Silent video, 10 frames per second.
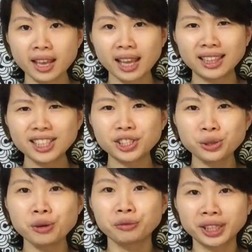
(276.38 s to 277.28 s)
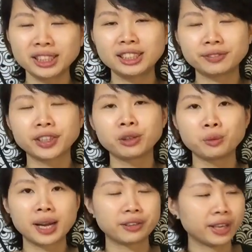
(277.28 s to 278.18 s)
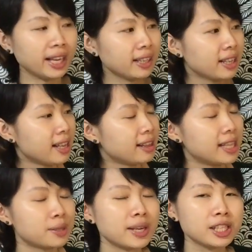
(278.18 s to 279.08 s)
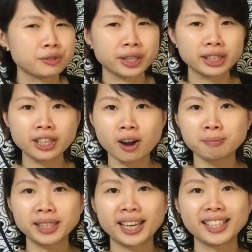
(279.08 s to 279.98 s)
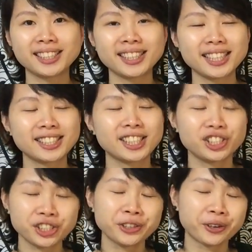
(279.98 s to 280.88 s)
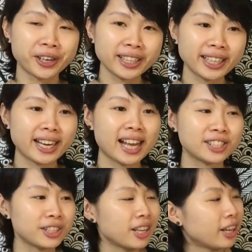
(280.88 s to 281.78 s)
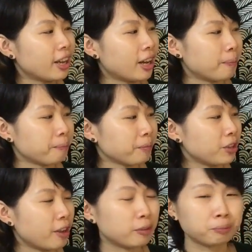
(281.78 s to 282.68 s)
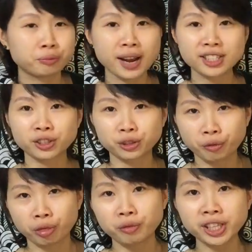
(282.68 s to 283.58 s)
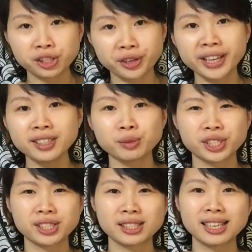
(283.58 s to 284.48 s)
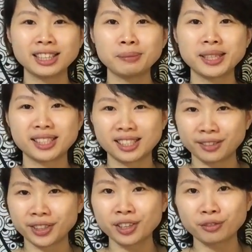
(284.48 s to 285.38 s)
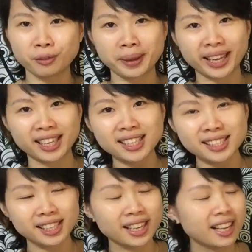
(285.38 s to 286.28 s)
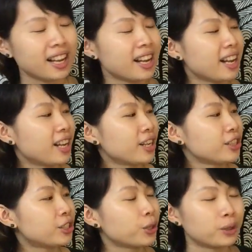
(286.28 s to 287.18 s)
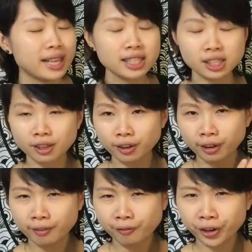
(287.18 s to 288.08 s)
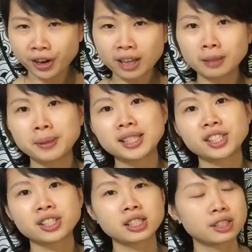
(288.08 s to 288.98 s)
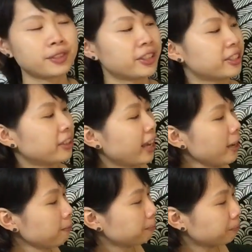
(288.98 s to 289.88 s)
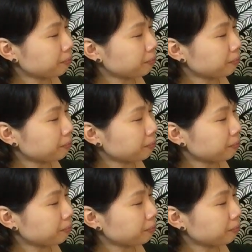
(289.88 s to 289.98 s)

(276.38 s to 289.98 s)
Okay, let's do a really difficult one, okay? This one is really complicated. It's the G chord. It has, you have to press on 3 strings, which is a little bit difficult for beginners. So let's figure out the positions first, okay?